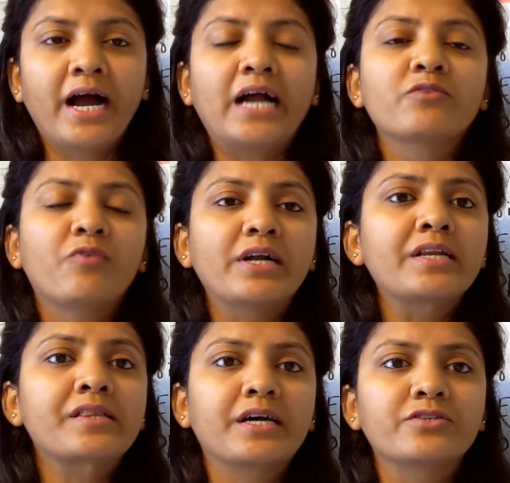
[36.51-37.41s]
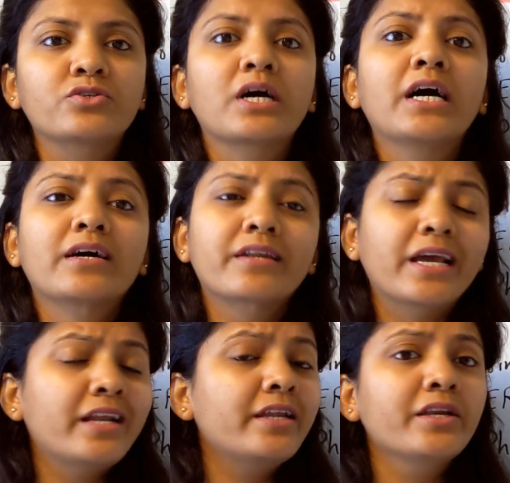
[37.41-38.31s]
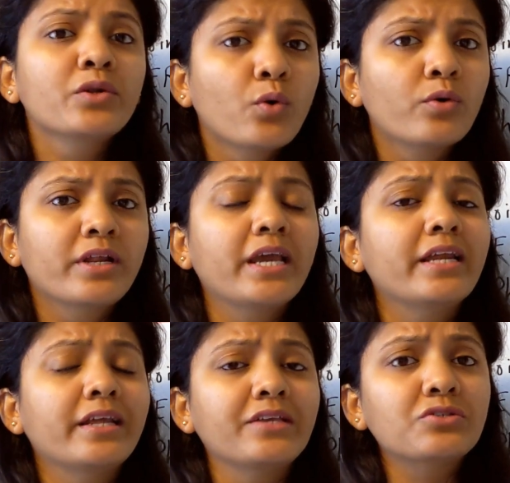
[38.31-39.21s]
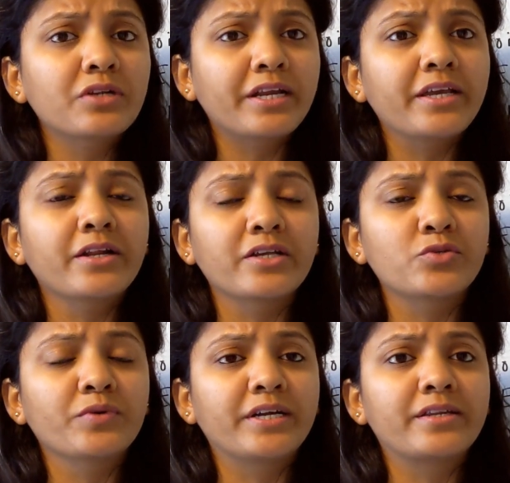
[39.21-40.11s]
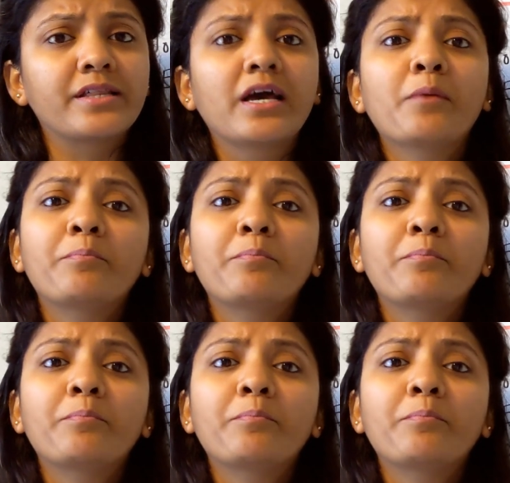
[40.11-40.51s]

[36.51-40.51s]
And one such rarely known in engineering graduates